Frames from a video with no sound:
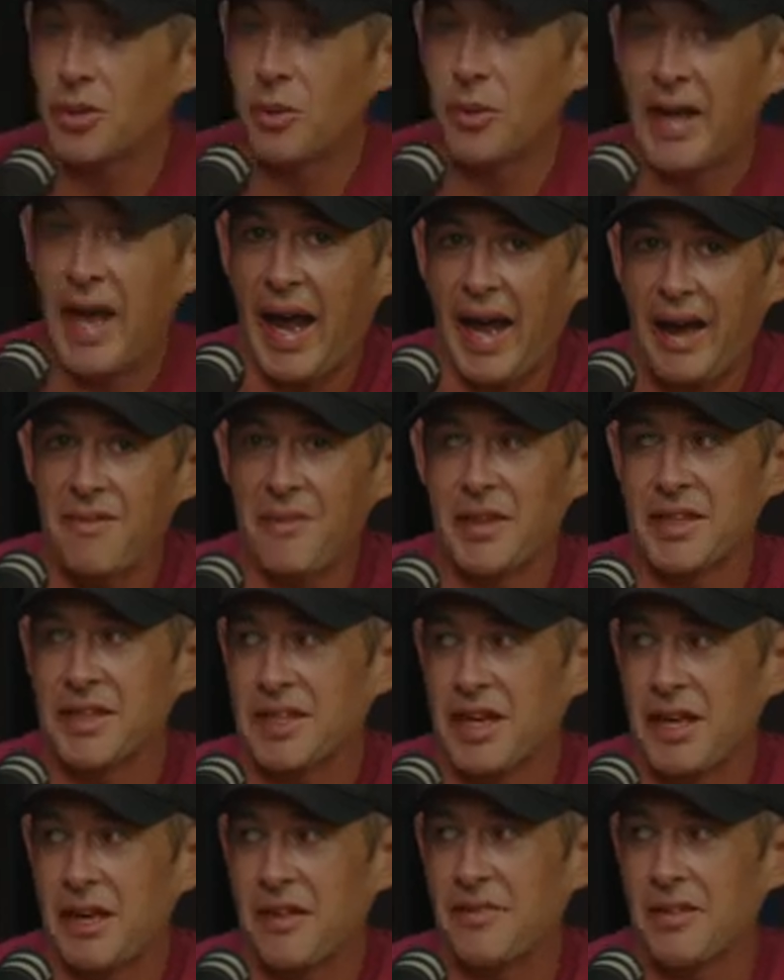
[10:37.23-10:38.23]
So we have
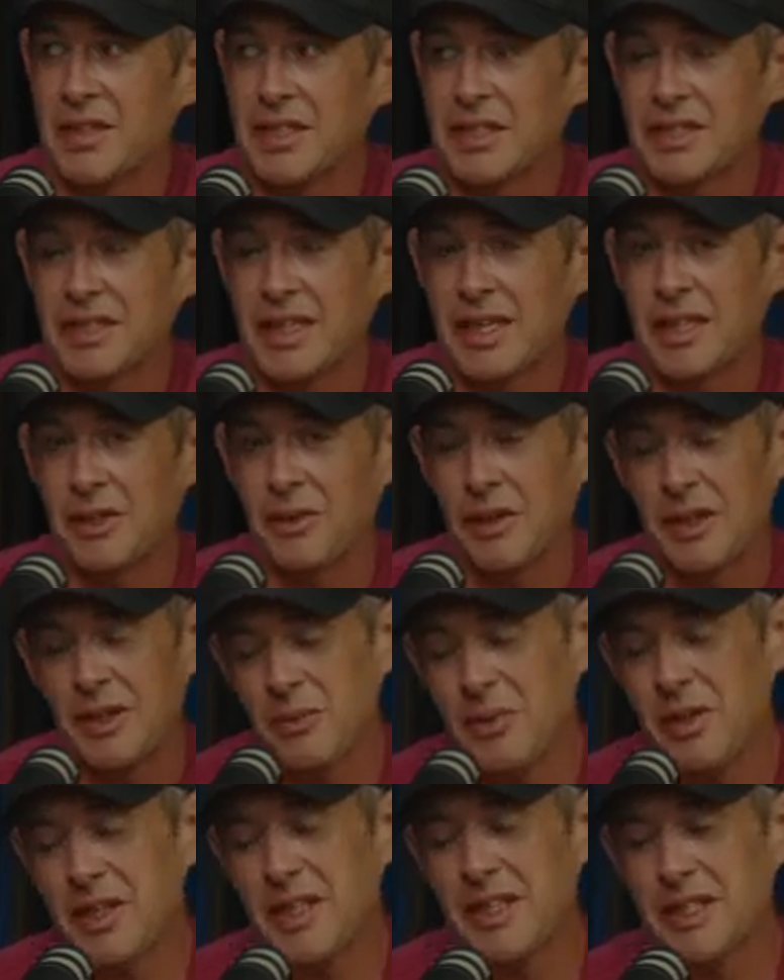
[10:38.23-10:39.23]
this confidence to kind of go like,
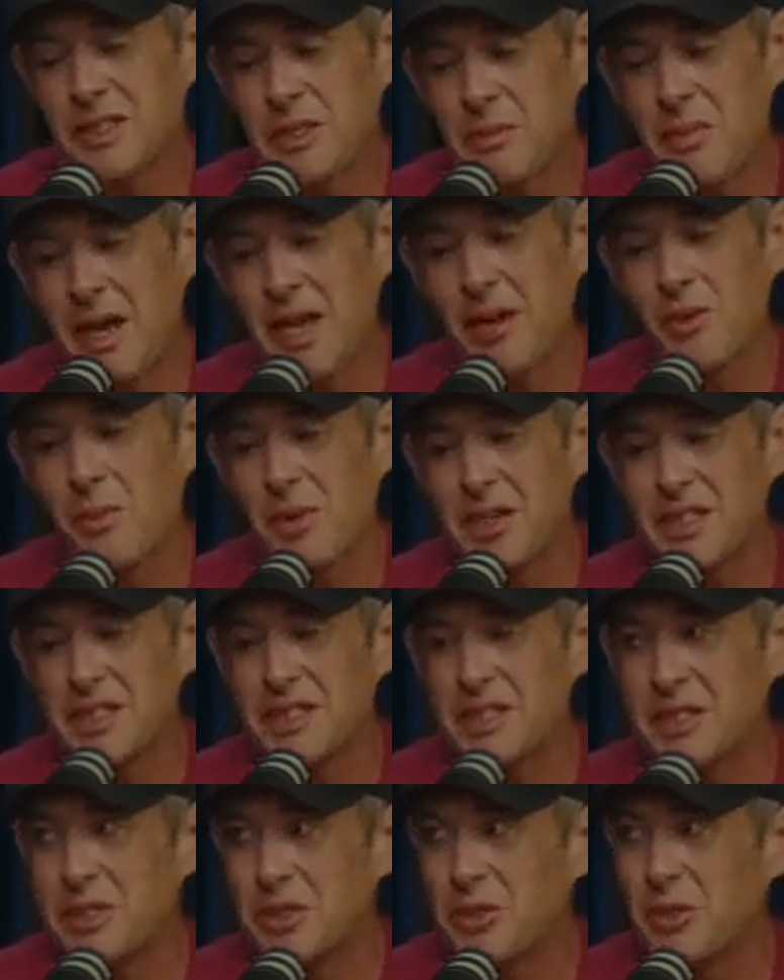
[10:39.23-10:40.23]
it really doesn't matter what
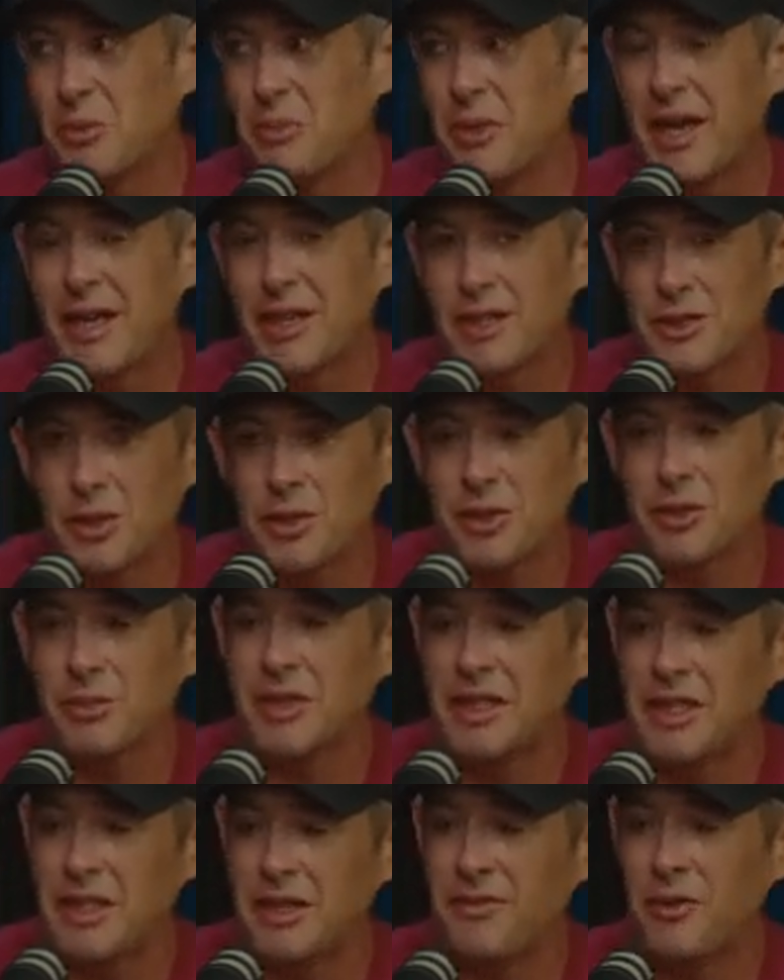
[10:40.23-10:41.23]
decision you make, because
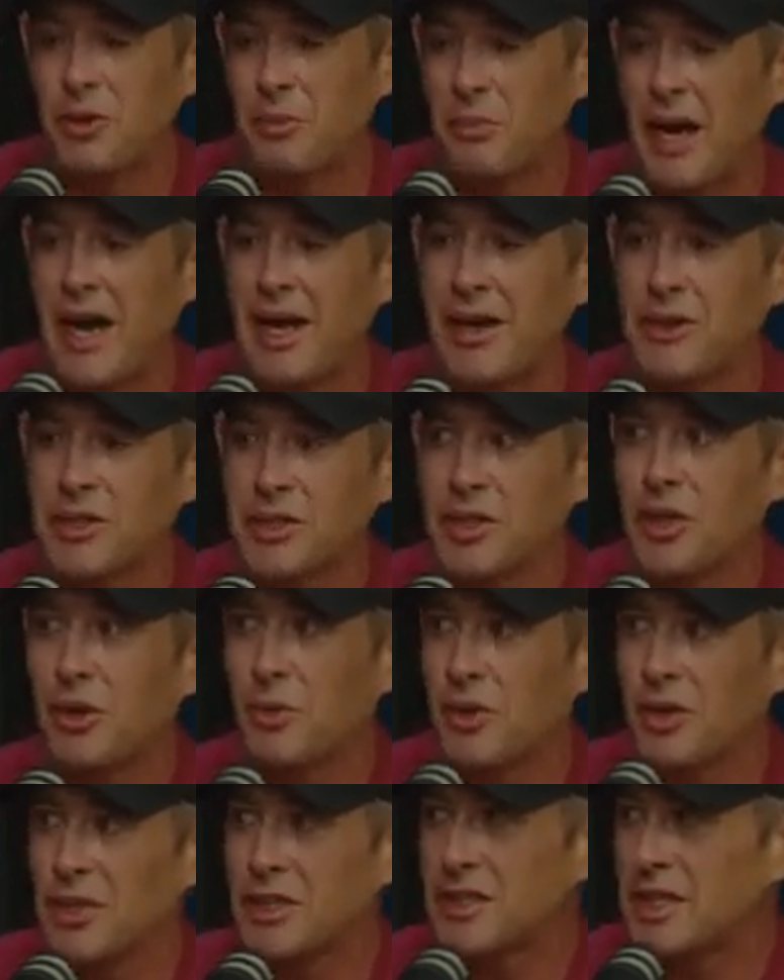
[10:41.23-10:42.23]
ultimately if you buy or
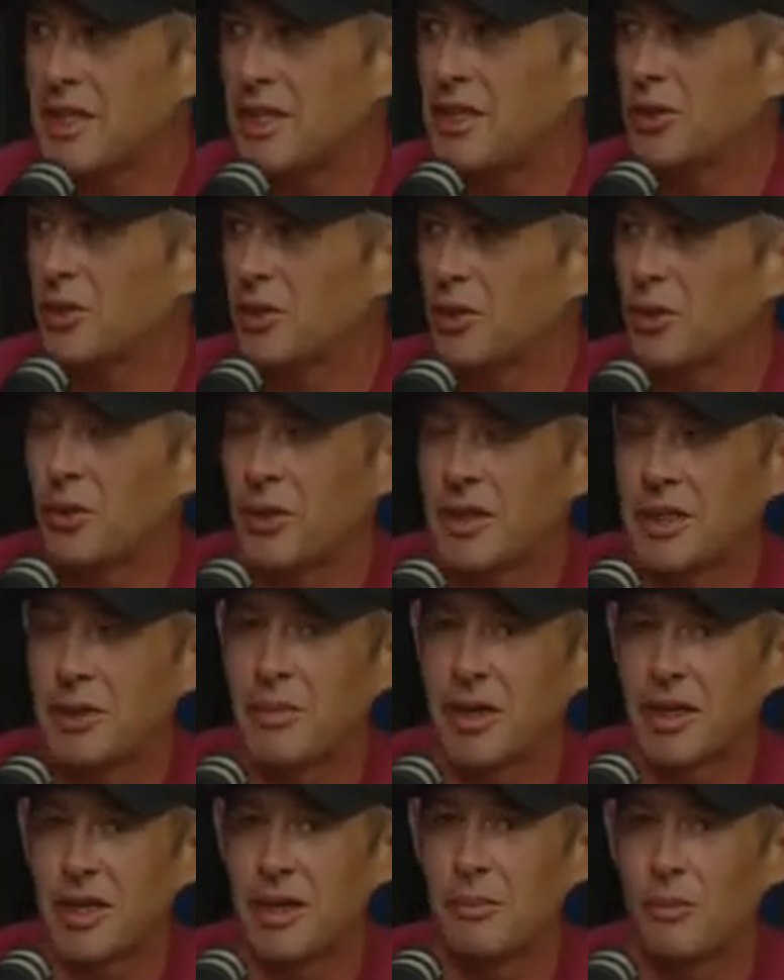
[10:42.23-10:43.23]
sell real estate, you're going
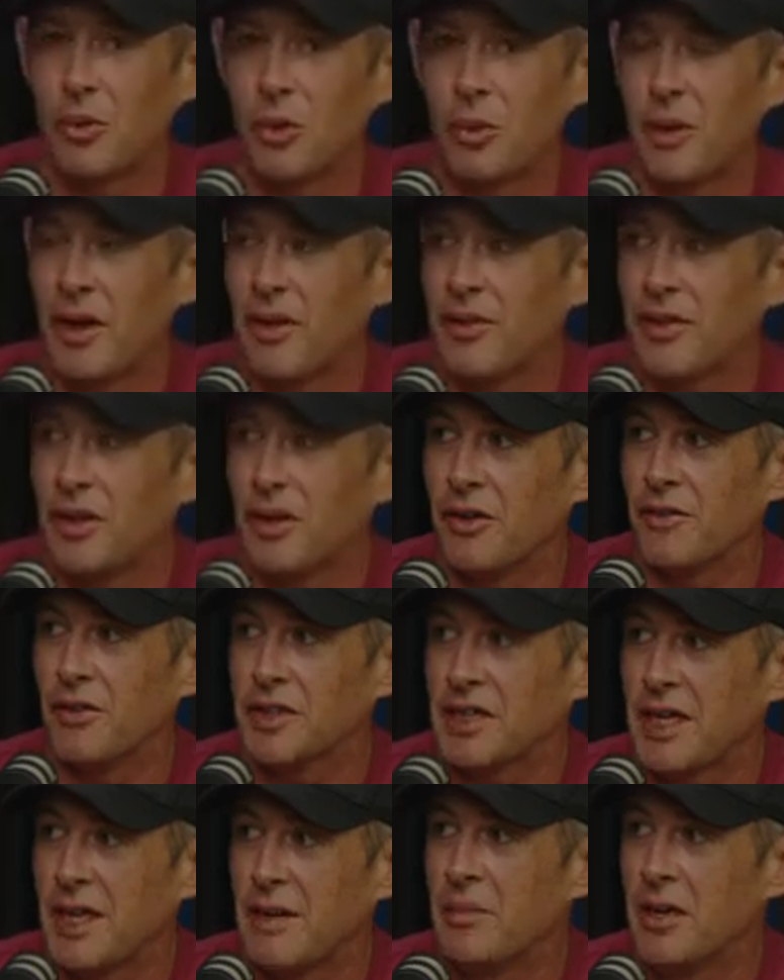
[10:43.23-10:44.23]
to become more wealthy
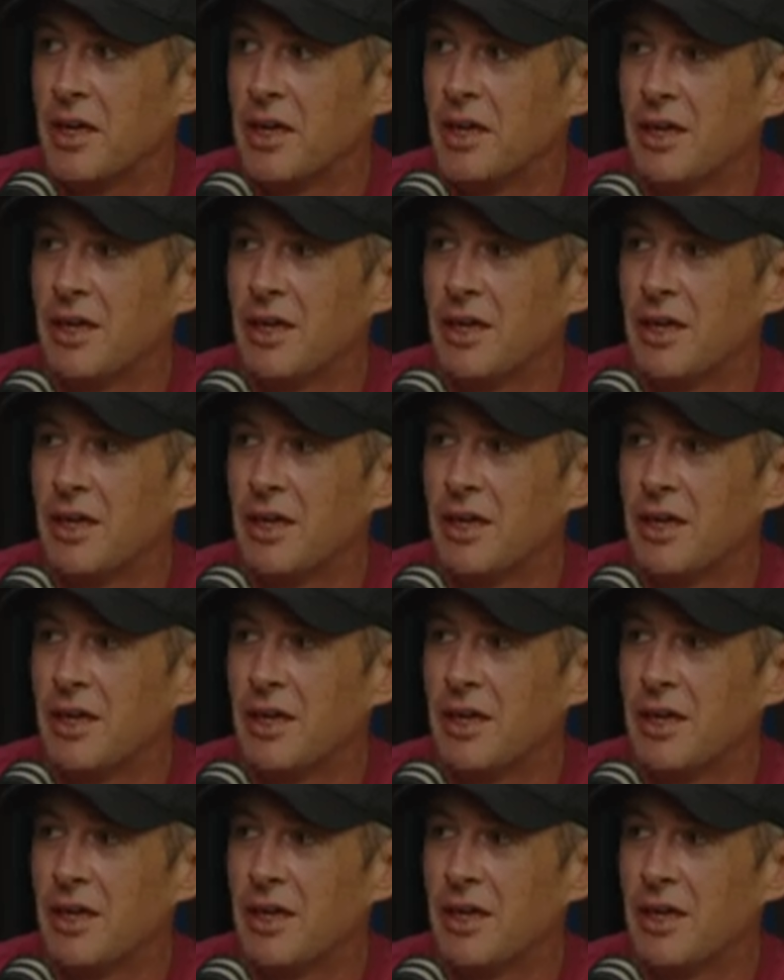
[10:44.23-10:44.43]
over time.